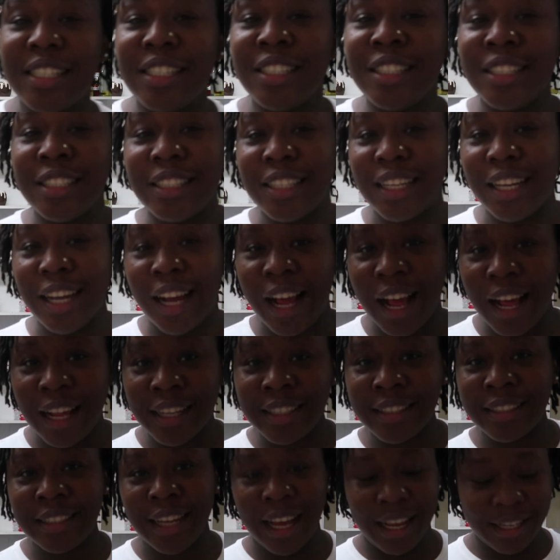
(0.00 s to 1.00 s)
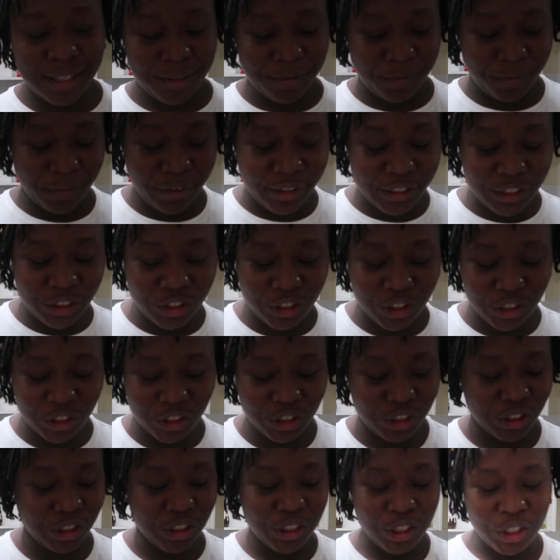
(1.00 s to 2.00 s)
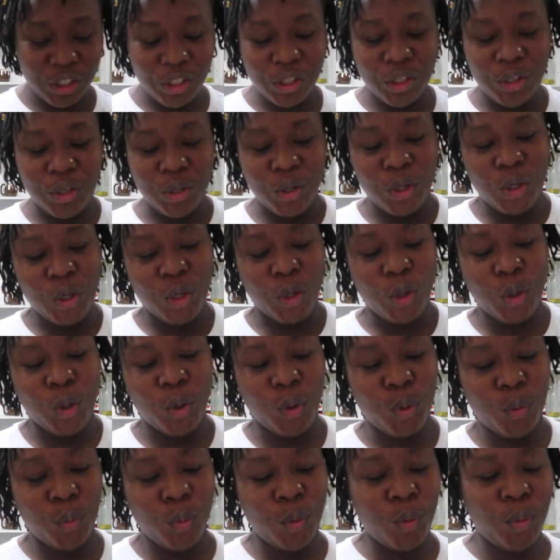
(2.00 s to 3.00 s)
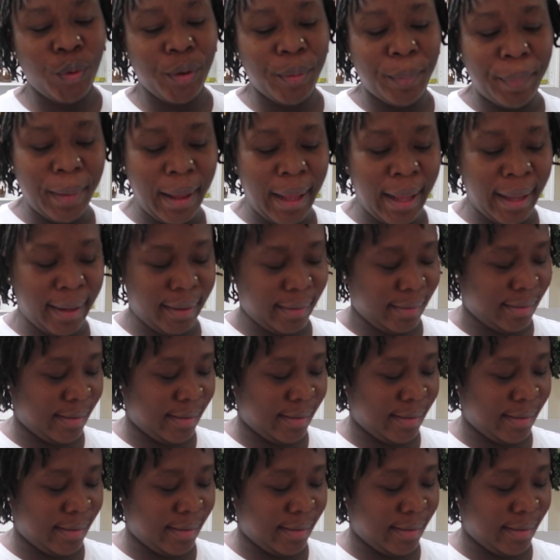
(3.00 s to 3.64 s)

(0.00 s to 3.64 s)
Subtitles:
in the can as fish. We will buy